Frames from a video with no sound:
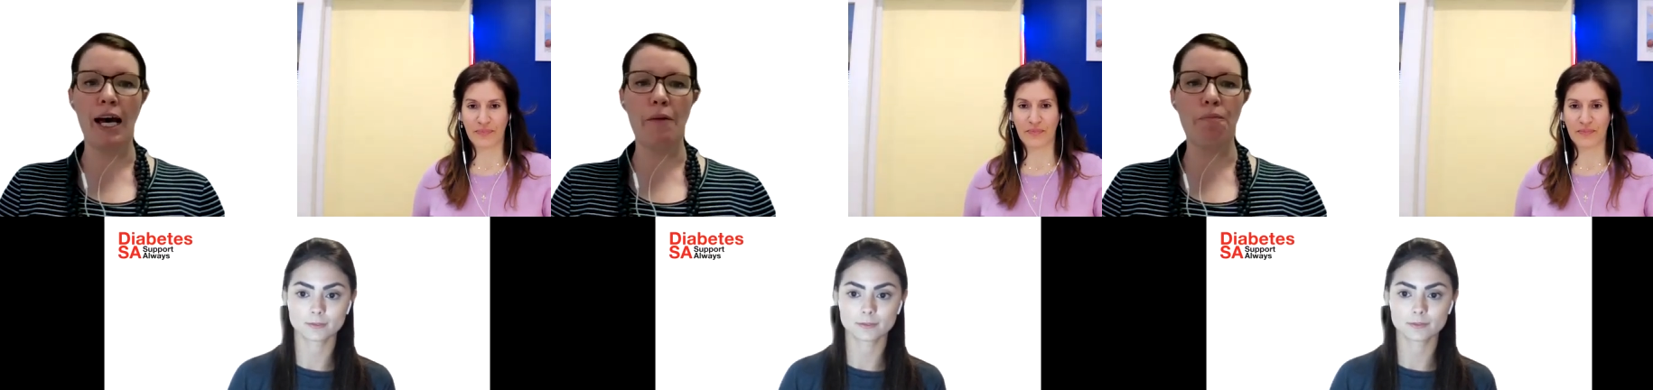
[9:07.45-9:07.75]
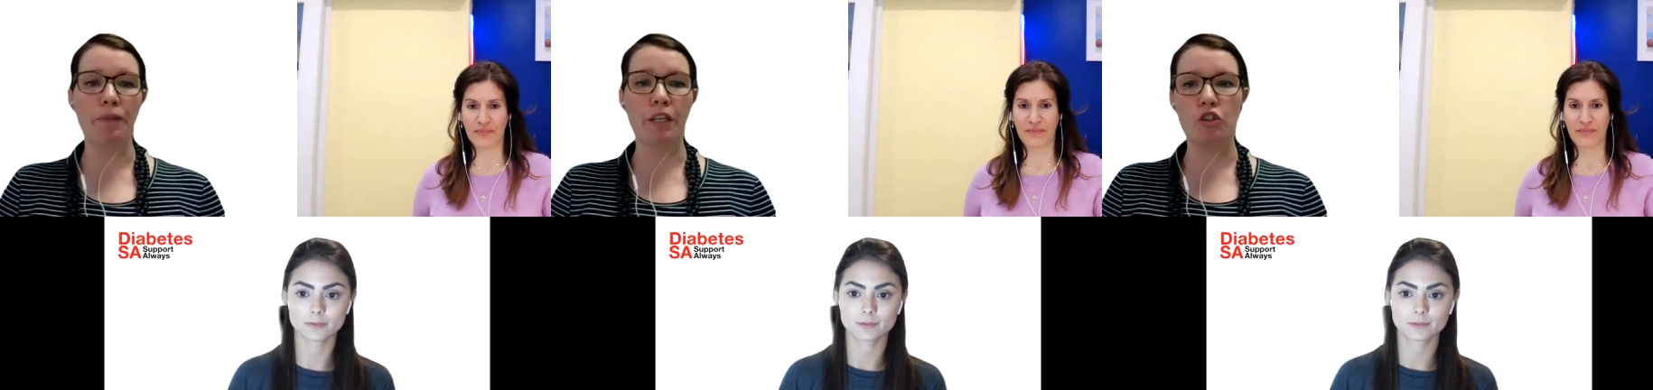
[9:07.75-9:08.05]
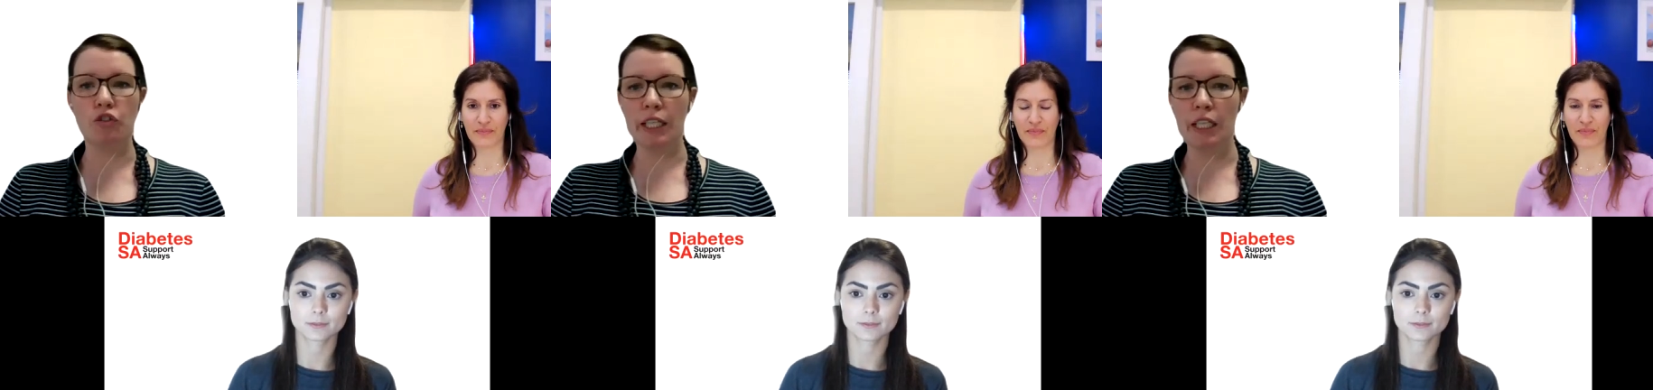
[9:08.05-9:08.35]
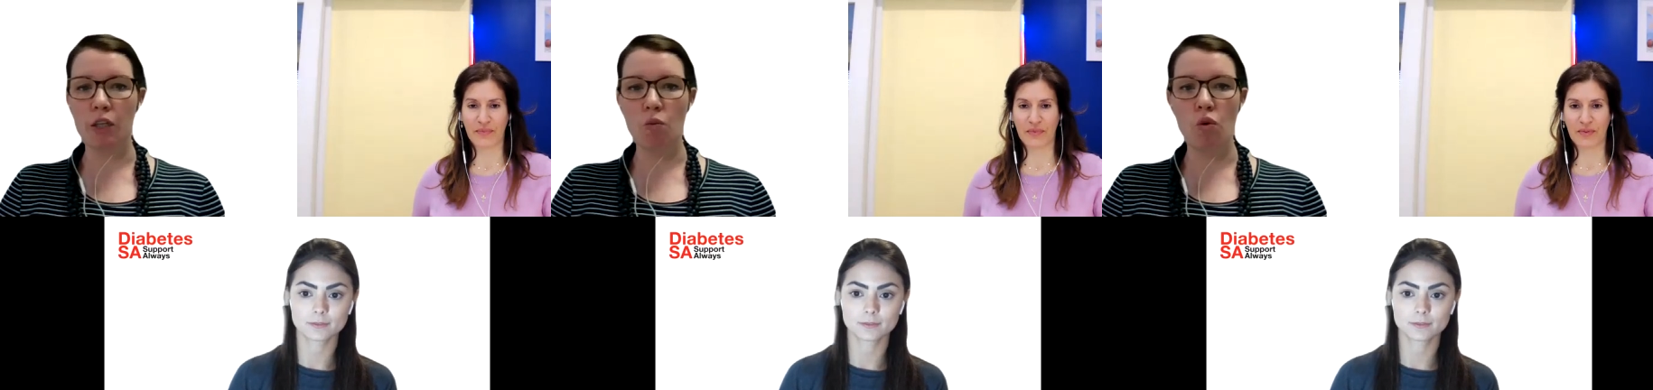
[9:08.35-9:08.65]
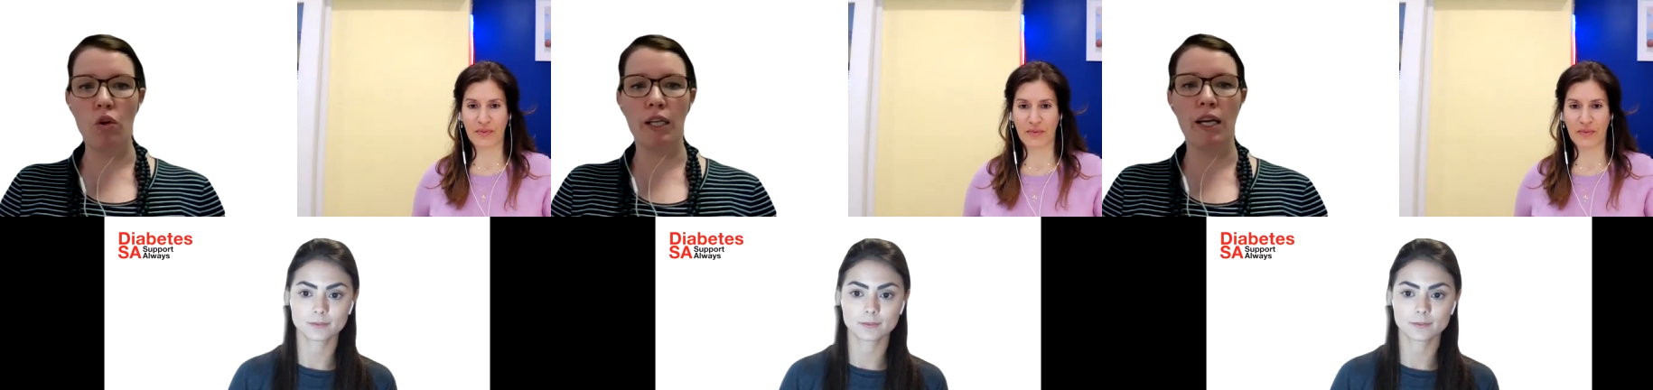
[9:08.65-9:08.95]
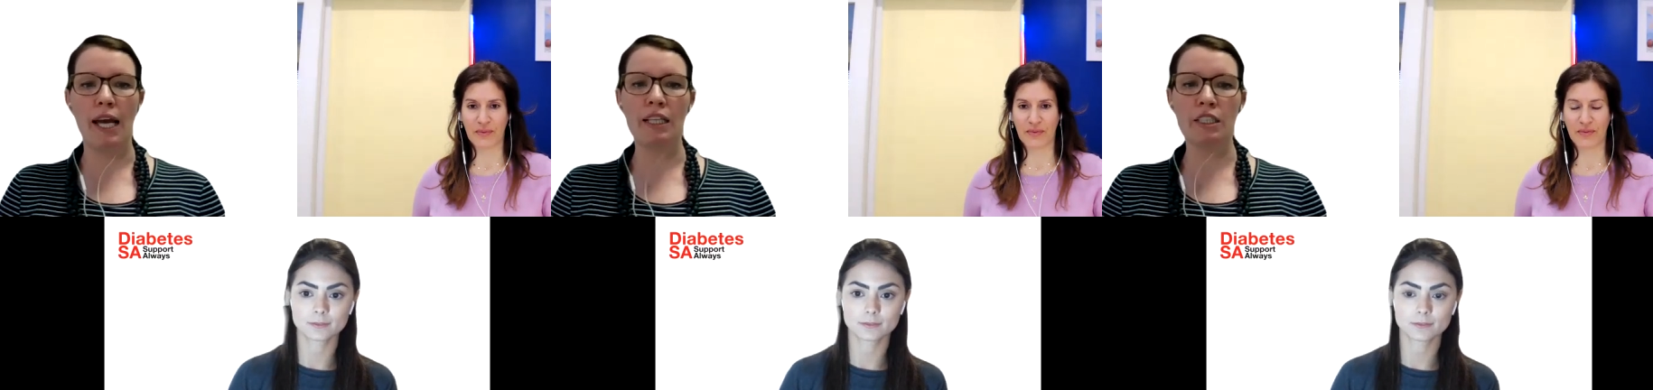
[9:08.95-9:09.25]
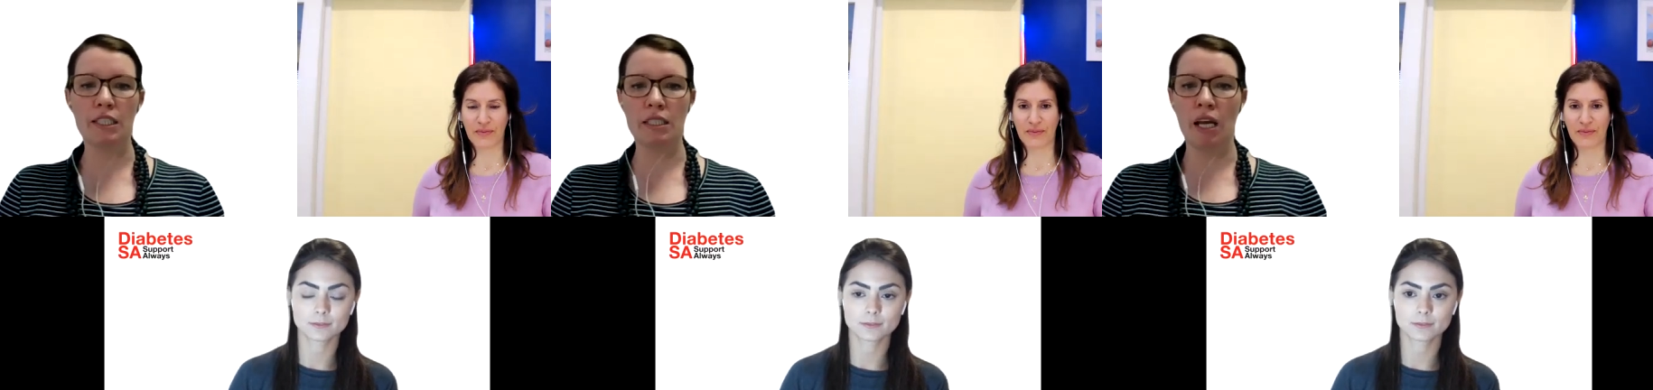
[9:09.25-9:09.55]
Speaker 1: um, drinking water,
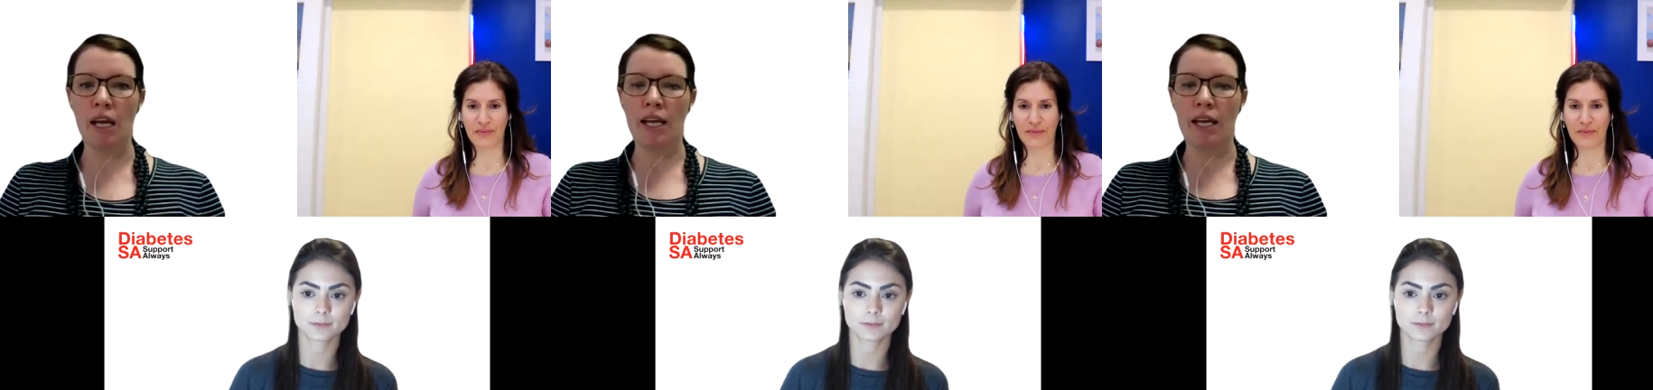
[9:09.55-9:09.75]
and just